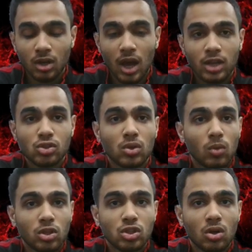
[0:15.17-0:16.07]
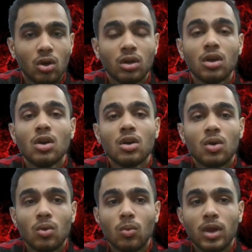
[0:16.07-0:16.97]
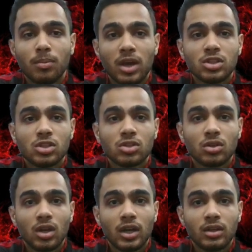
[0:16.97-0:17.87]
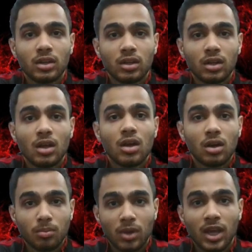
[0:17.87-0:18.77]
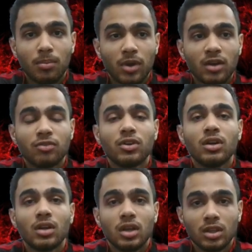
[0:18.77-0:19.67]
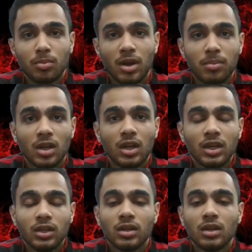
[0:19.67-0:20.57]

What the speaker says: actual watch along when Manchester United play Brentford in the Premier League.